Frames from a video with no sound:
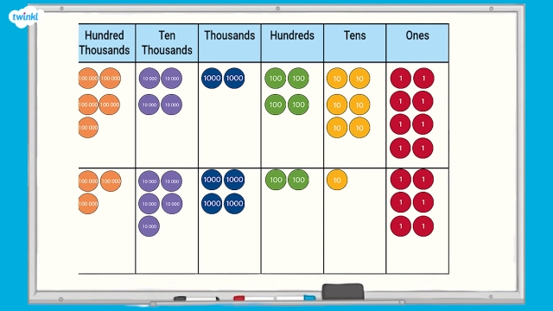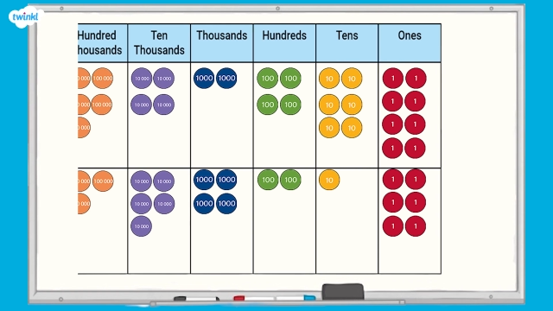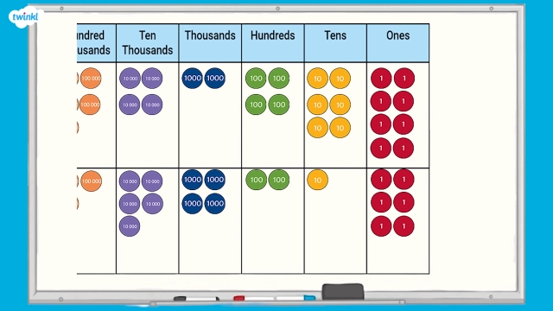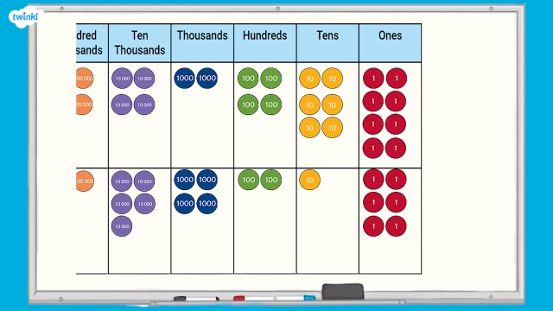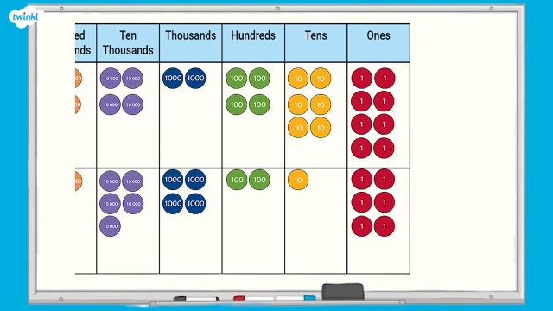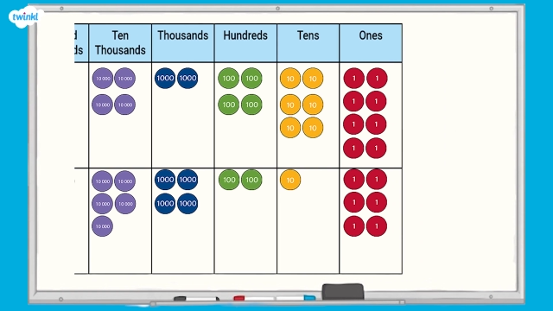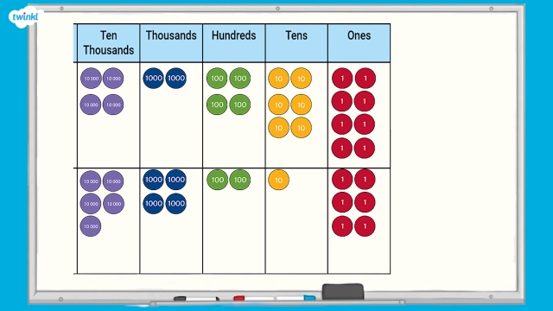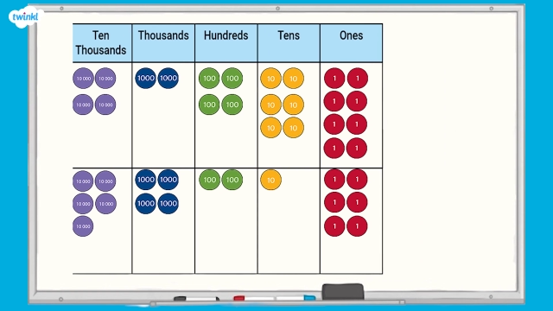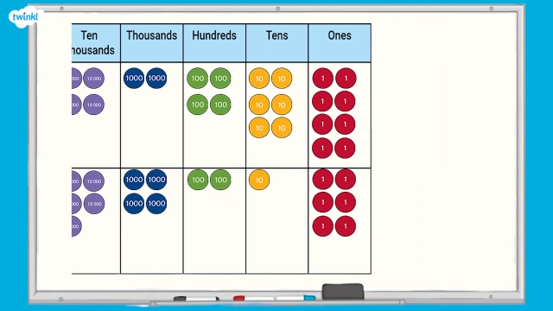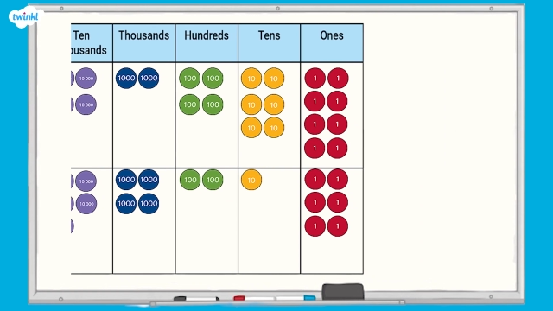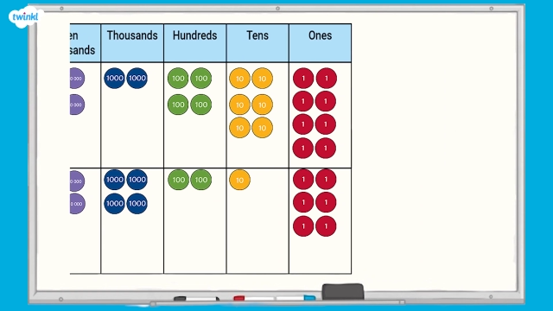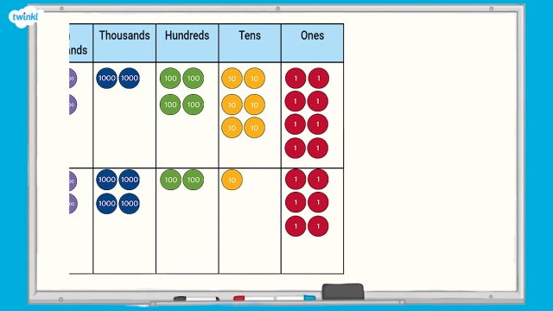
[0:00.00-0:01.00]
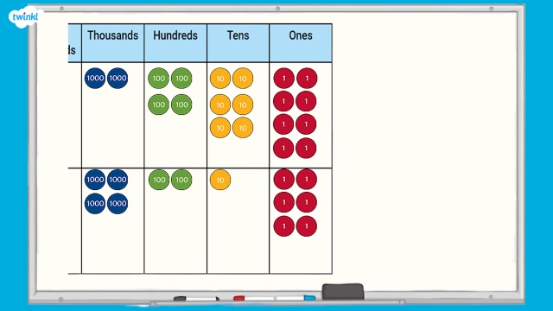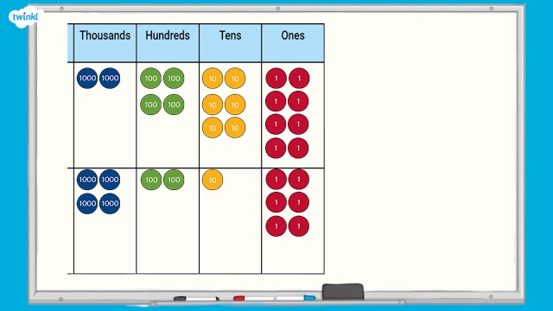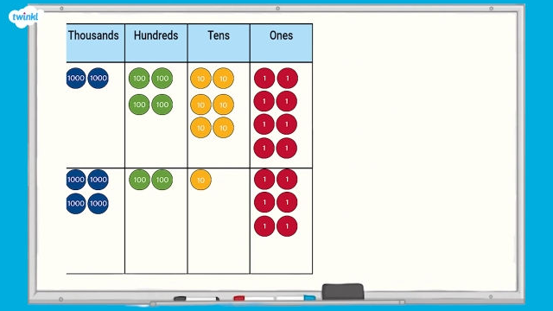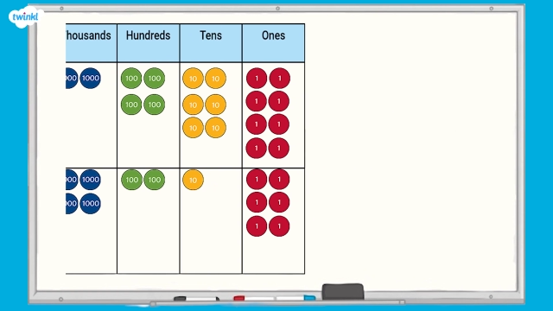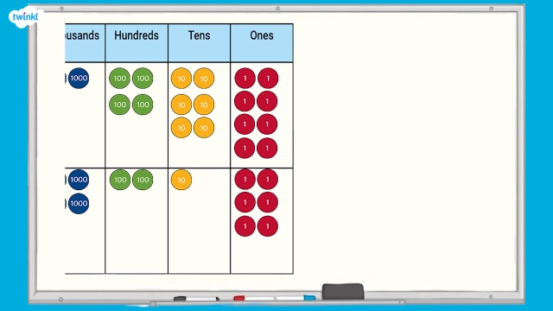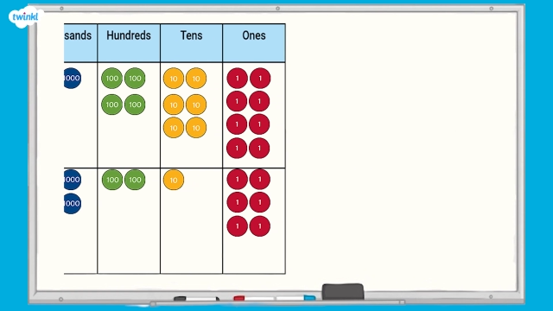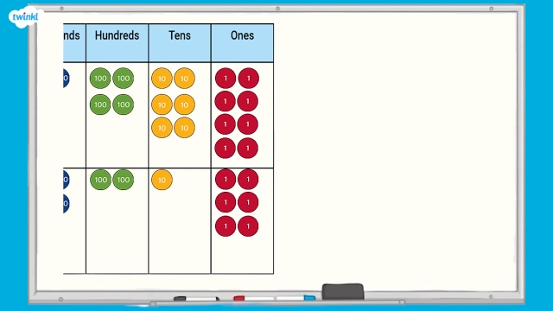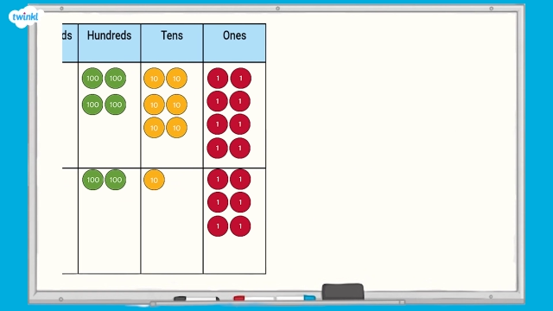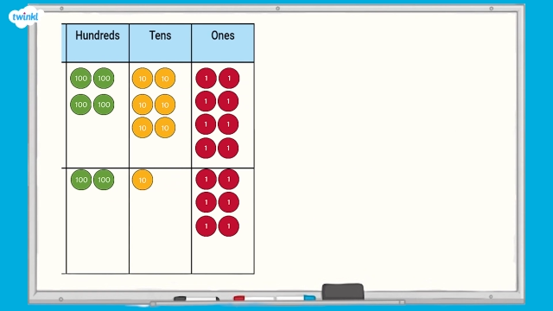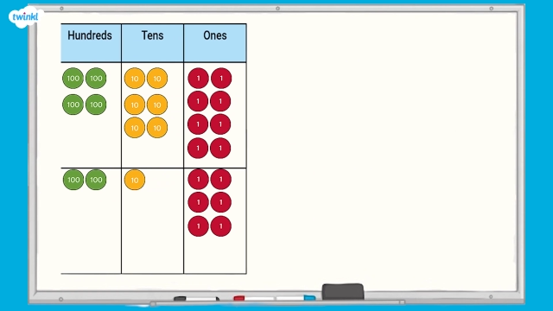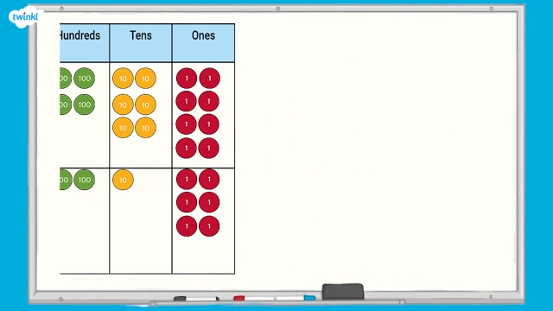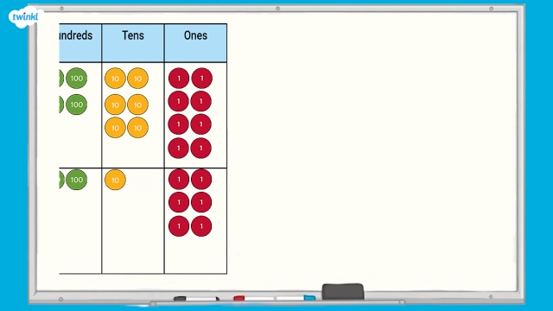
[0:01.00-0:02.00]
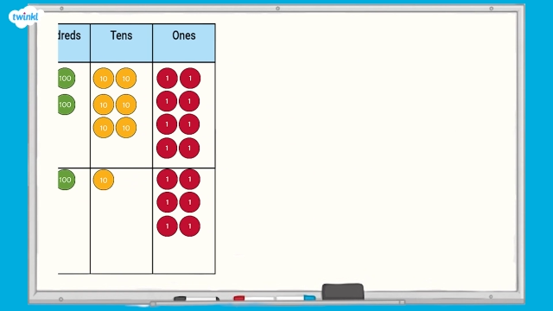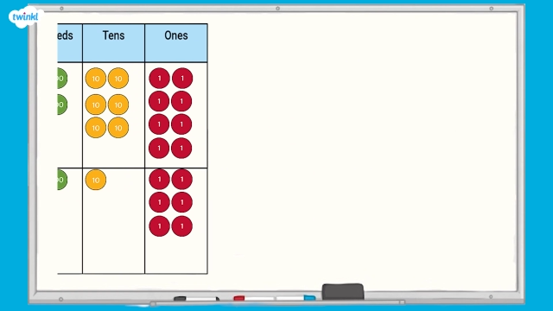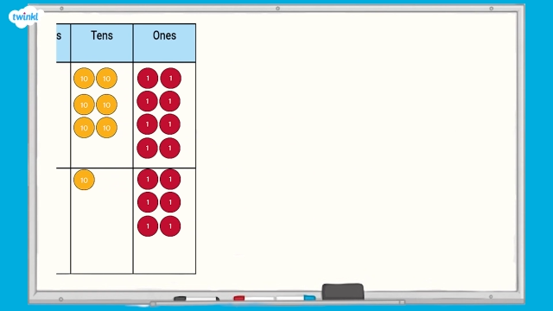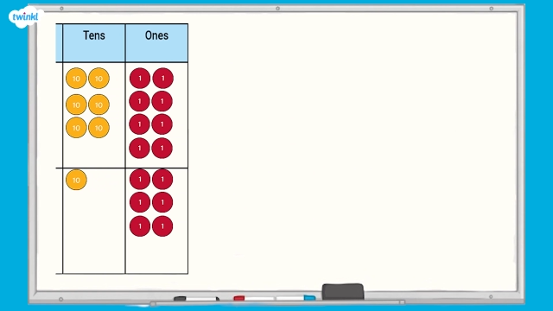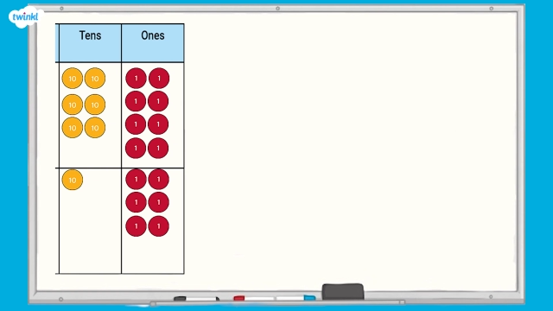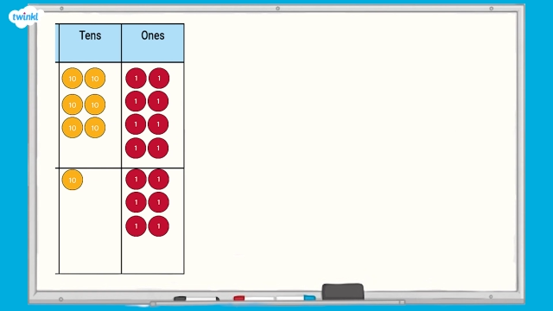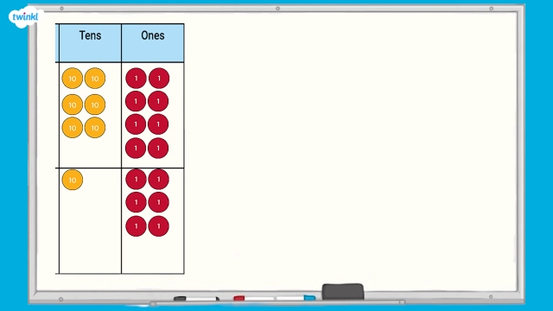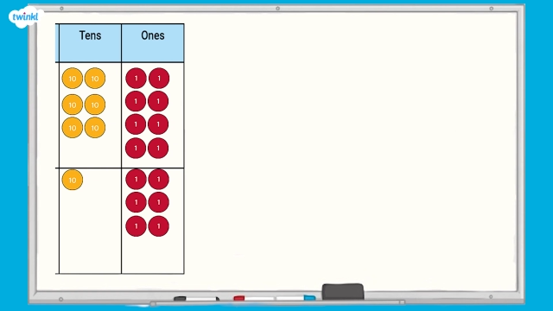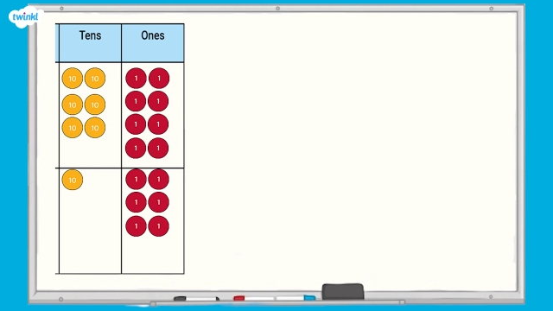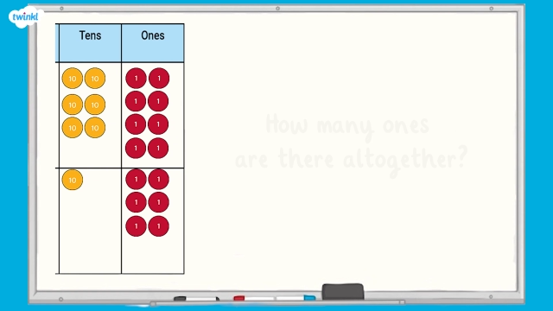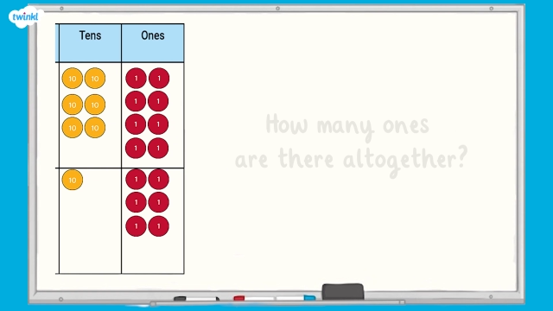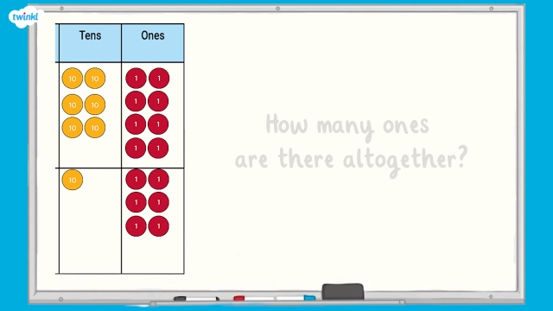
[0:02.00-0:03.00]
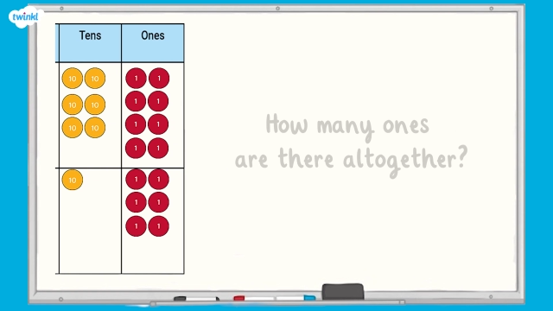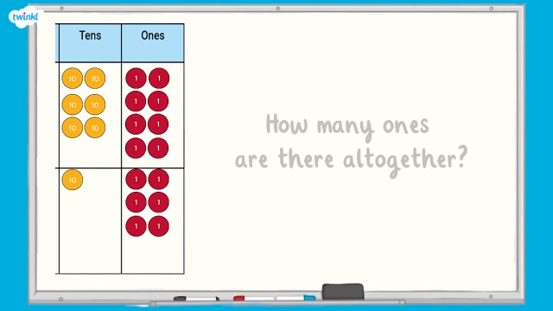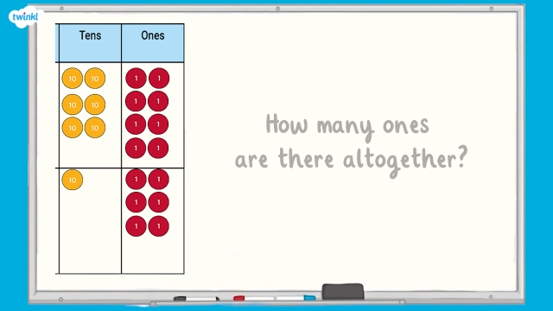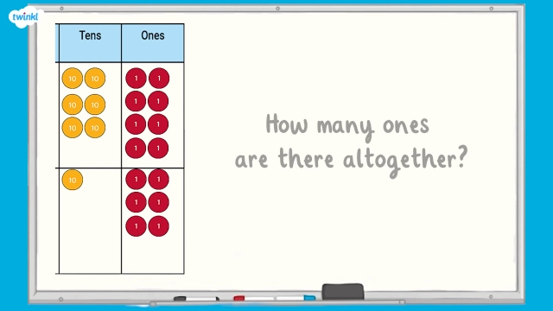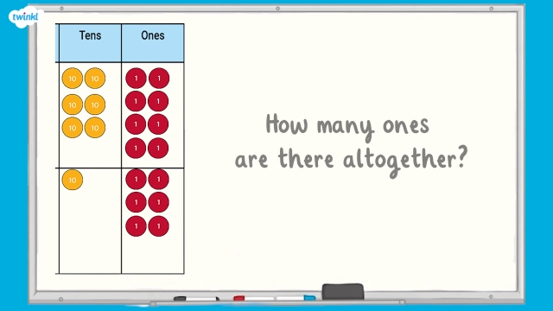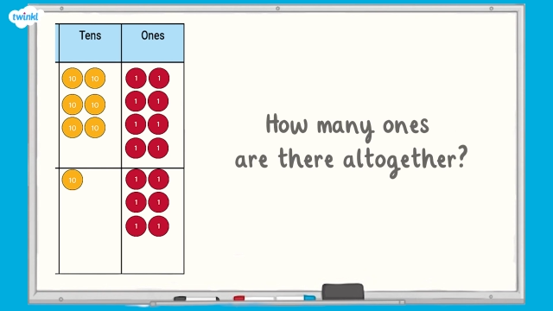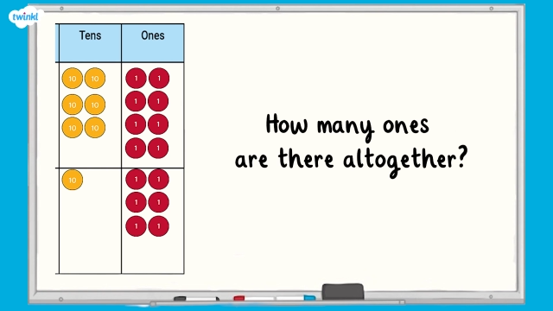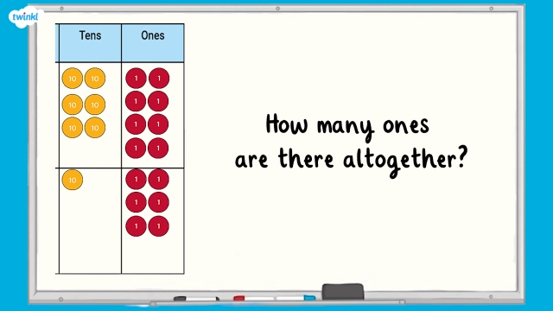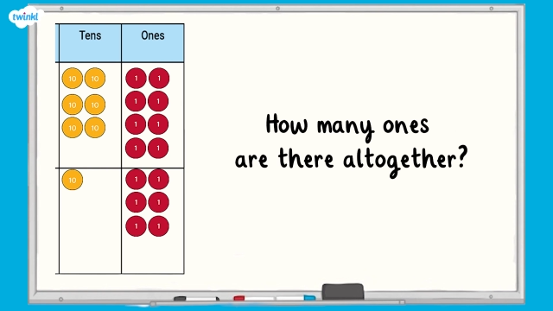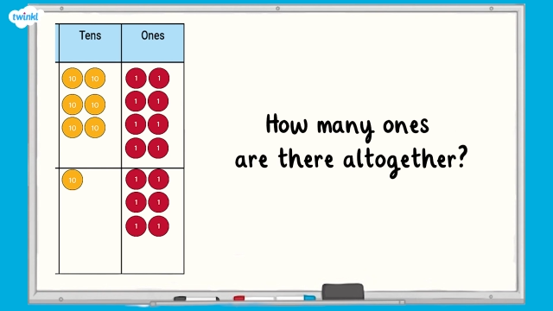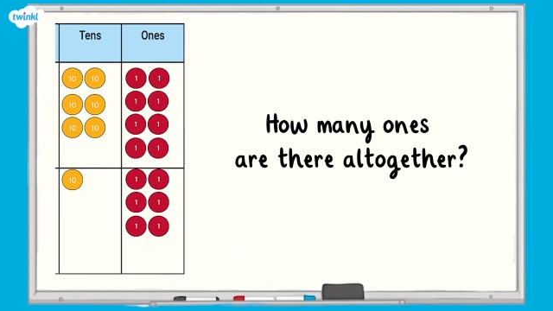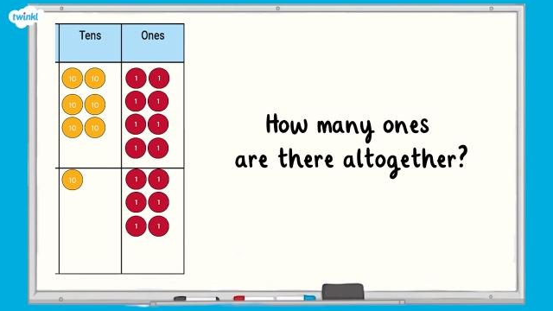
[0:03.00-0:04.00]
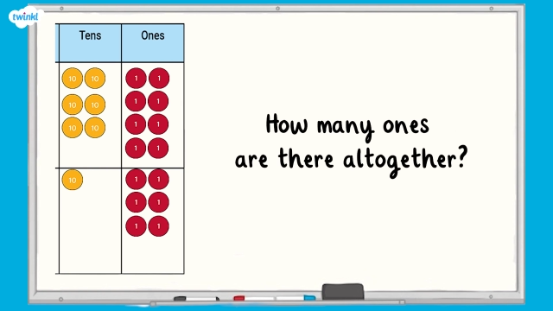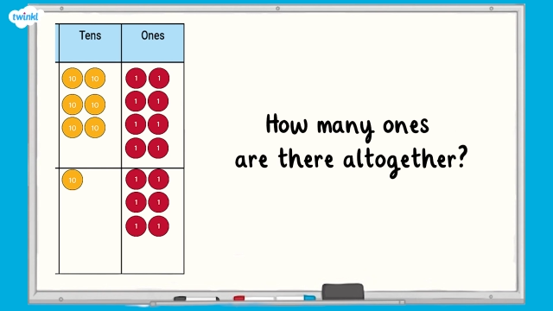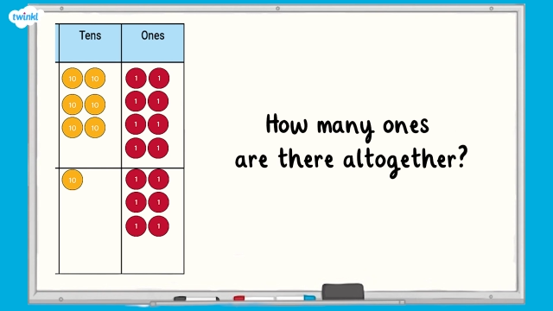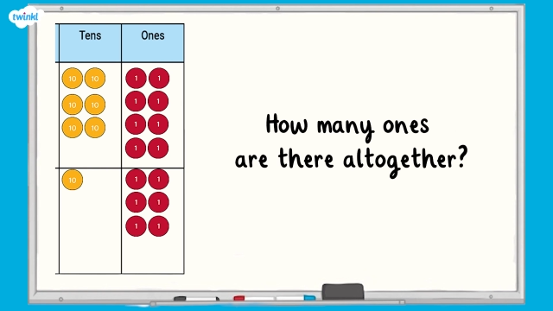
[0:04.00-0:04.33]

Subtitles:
Nobody's mouth can be seen.